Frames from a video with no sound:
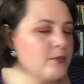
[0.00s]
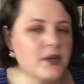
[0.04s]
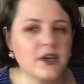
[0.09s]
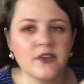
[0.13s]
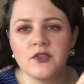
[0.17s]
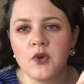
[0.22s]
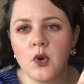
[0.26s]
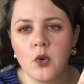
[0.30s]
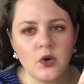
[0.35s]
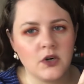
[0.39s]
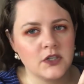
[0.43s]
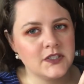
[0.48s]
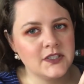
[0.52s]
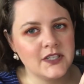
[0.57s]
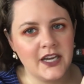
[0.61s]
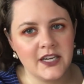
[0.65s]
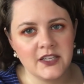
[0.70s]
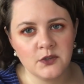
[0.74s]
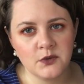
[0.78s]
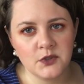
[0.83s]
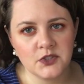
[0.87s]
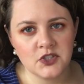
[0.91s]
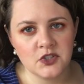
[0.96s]
But of course,
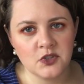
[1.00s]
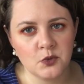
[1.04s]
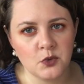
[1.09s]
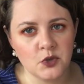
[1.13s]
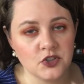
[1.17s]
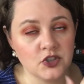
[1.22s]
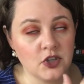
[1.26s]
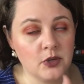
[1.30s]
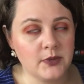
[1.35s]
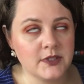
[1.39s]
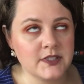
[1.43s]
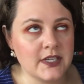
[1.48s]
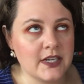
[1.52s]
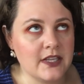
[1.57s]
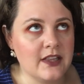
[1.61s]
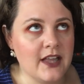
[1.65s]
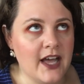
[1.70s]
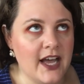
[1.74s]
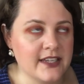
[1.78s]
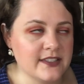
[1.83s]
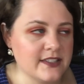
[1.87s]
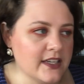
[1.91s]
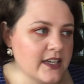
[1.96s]
Lion, the Witch, and the Wardrobe is a
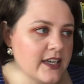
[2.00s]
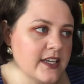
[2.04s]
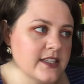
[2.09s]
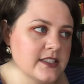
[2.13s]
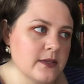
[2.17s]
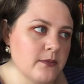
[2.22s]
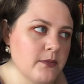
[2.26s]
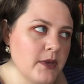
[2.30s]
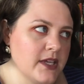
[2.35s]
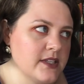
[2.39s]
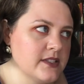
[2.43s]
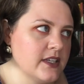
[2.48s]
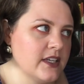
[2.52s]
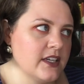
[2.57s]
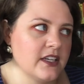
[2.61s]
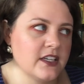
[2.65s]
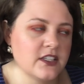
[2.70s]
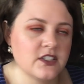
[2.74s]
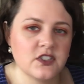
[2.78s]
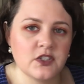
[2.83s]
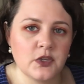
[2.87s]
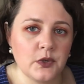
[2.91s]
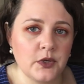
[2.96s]
classic. It's amazing.
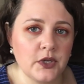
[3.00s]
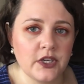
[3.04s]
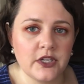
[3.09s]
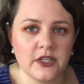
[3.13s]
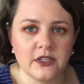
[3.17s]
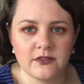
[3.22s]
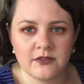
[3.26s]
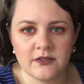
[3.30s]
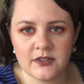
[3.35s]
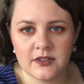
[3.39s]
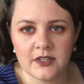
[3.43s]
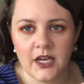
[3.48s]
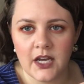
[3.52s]
It's so good.